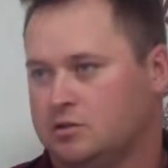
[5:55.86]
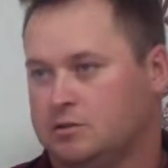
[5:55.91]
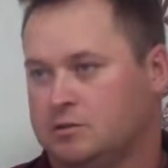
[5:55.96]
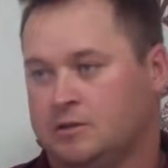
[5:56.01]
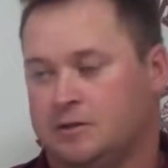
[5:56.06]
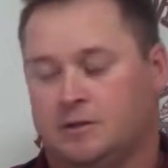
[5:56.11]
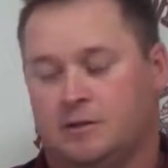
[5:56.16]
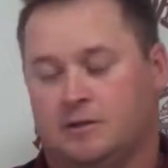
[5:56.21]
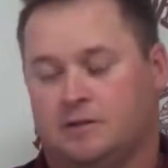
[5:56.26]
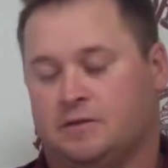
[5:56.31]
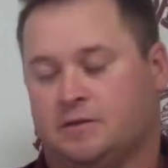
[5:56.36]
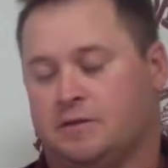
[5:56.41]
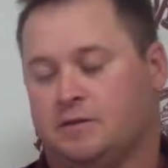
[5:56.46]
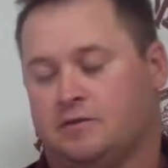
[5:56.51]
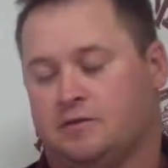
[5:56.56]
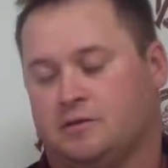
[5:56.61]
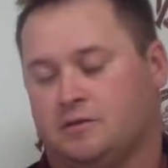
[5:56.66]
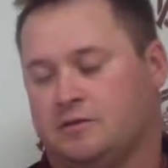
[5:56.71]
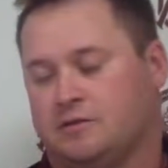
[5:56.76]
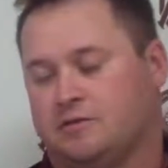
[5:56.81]
No.
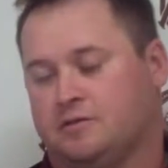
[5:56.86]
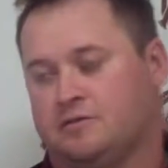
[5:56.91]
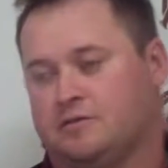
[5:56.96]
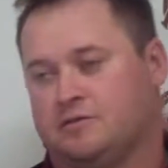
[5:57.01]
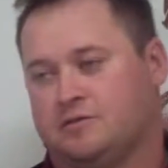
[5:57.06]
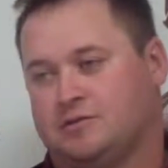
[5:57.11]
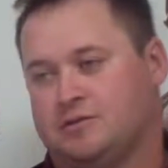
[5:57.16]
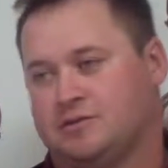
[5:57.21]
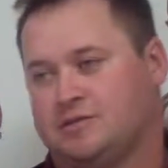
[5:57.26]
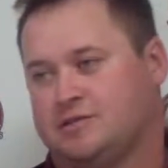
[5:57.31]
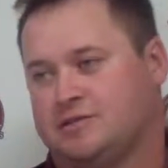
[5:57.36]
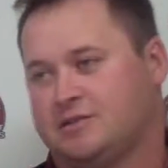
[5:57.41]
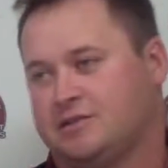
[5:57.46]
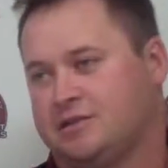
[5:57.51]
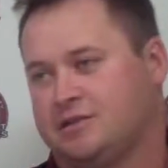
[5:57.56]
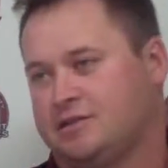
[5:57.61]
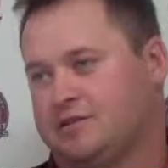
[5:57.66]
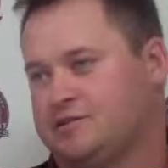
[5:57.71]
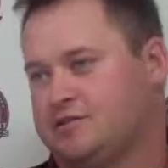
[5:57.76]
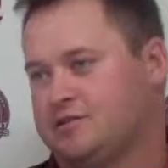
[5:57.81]
Oh, just
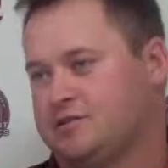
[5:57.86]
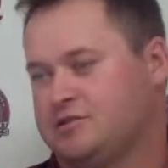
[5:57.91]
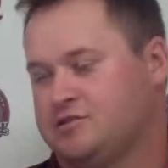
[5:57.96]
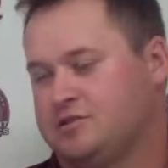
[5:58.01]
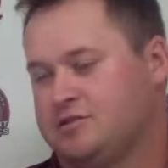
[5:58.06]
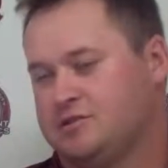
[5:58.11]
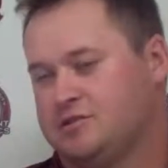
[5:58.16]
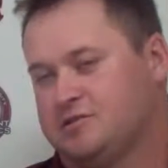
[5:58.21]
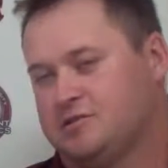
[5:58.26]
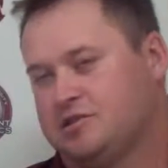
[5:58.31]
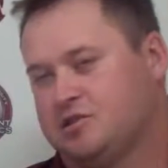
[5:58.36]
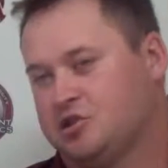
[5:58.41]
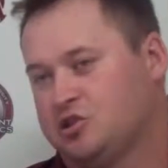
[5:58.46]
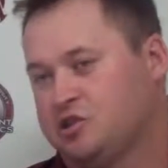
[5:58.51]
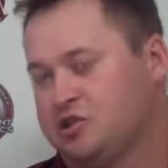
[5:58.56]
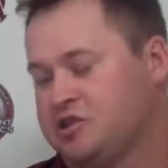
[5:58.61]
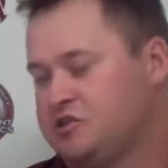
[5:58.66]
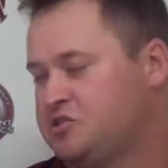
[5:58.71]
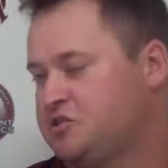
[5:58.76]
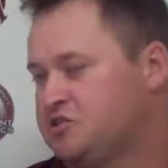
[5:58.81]
the
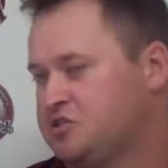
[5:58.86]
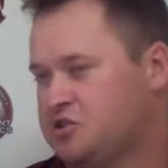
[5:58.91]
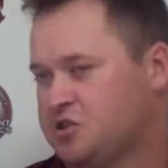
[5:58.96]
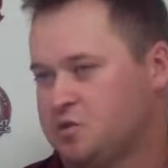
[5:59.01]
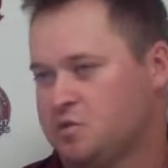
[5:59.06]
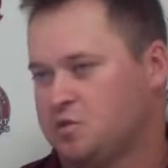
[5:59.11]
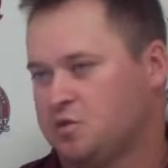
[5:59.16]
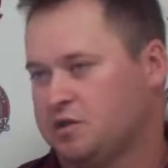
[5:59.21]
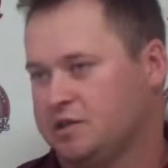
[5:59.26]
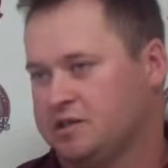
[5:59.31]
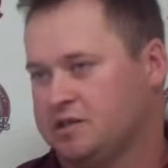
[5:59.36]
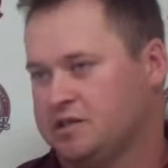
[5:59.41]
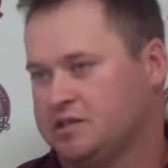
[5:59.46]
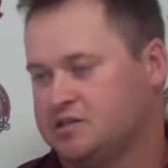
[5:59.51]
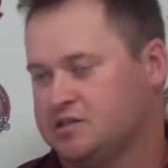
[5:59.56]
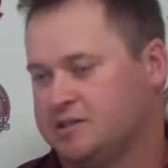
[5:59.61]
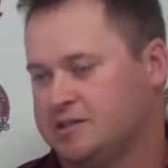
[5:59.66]
collegiate summer leagues.